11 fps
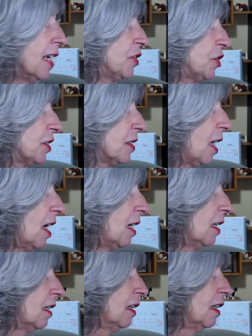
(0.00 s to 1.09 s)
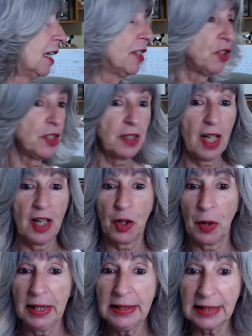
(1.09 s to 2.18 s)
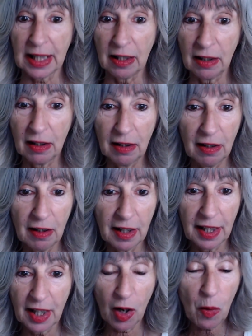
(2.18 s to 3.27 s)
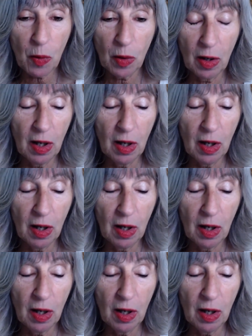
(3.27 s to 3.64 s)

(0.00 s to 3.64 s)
It's just kind of crazy, you know?